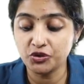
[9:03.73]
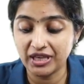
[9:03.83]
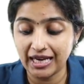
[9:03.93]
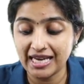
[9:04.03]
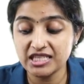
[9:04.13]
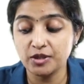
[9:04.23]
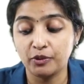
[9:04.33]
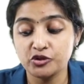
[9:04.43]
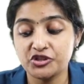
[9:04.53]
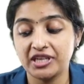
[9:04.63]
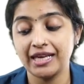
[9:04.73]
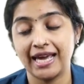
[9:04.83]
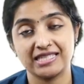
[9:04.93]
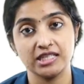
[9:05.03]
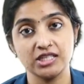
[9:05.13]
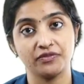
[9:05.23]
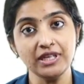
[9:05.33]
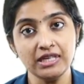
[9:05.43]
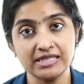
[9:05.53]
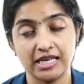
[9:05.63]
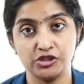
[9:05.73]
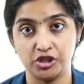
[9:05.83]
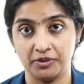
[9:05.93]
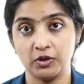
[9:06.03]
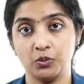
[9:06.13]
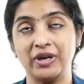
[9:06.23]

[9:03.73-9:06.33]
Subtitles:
to realize the posterior extent of the denture.